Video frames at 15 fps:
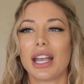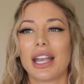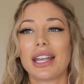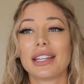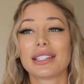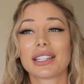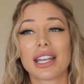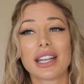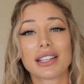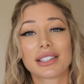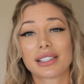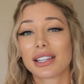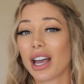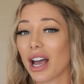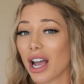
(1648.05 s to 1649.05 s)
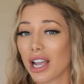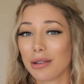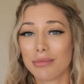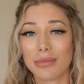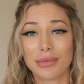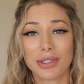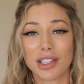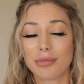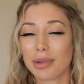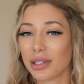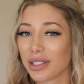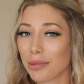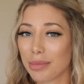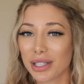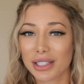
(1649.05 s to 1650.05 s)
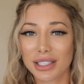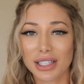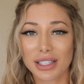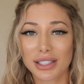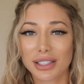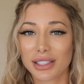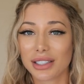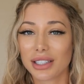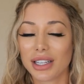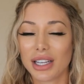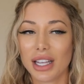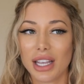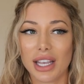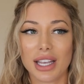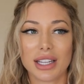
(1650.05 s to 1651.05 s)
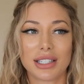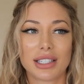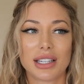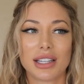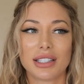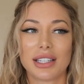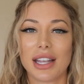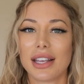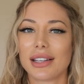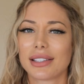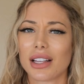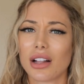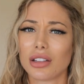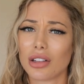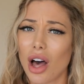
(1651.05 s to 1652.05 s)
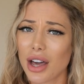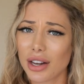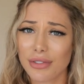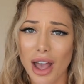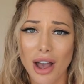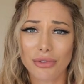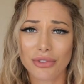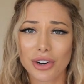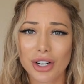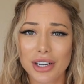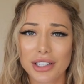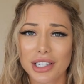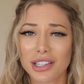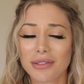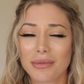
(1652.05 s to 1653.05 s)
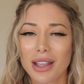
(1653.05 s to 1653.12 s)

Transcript: It takes time to build a business. It takes a lot of effort.